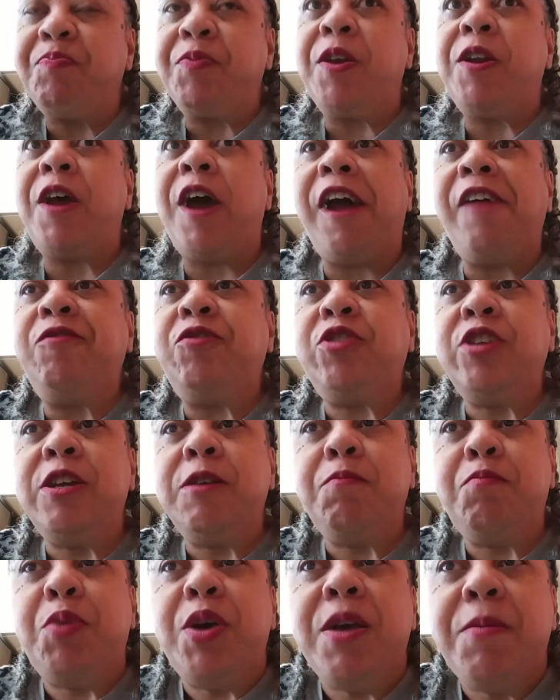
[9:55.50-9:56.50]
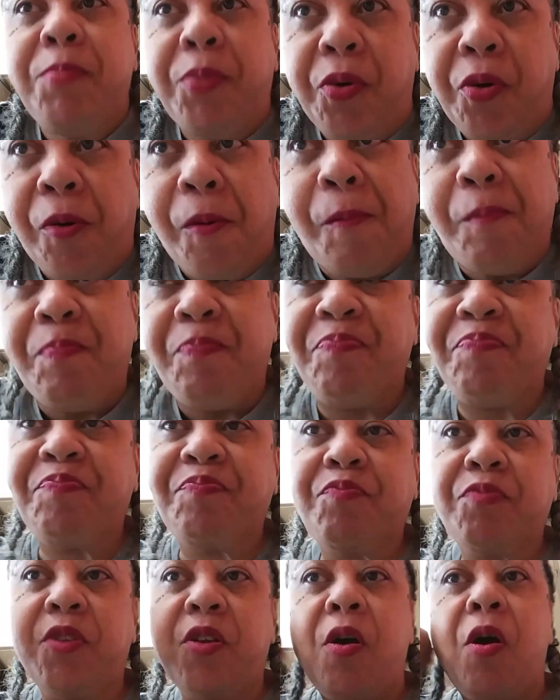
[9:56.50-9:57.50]
And I have seen people
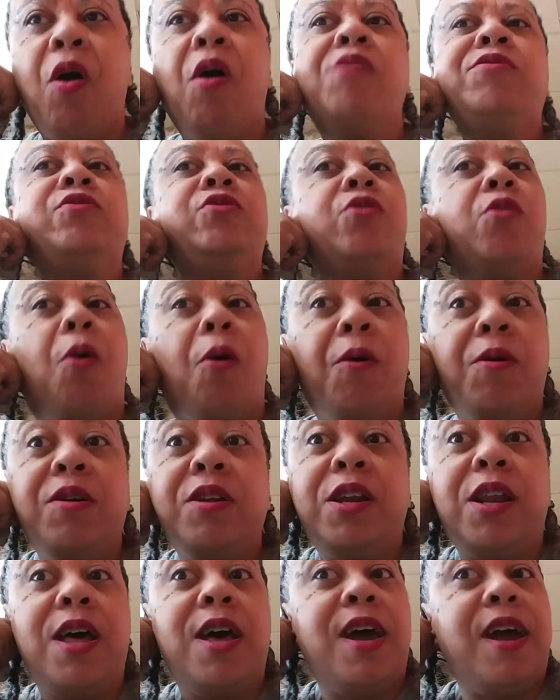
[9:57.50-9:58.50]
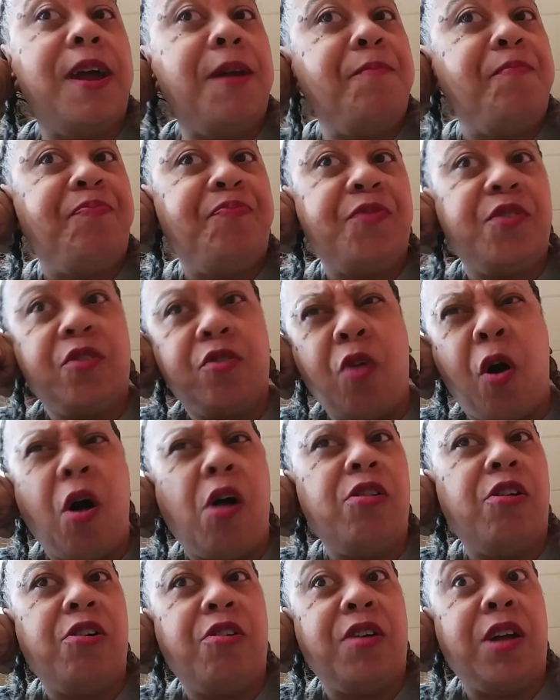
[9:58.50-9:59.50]
online
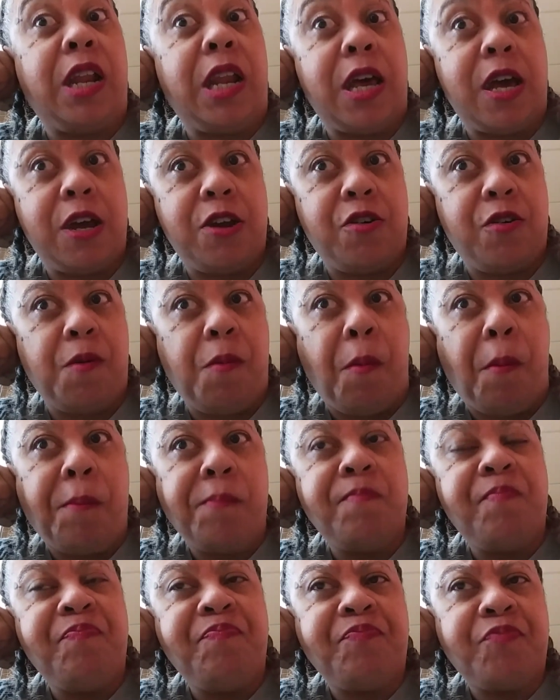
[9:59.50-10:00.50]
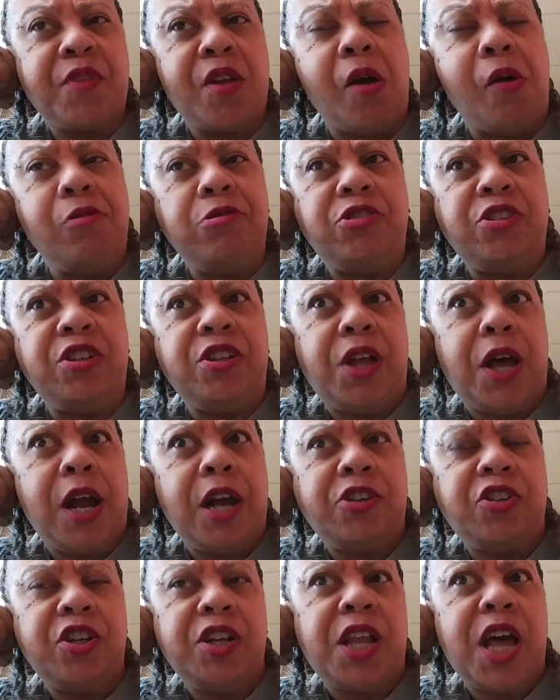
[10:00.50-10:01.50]
call her a liar. Oh, she
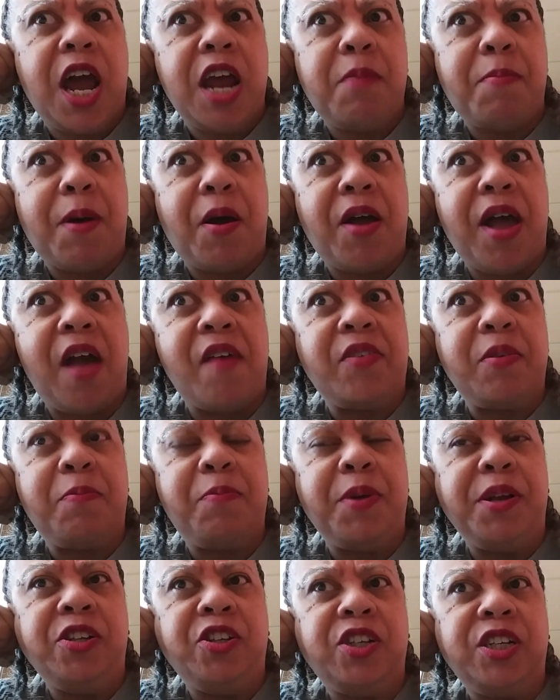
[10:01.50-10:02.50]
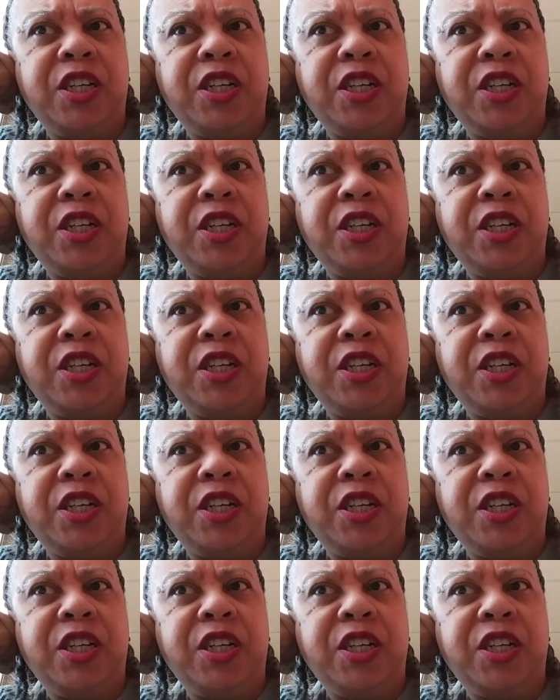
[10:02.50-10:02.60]
lied. She lied about having binge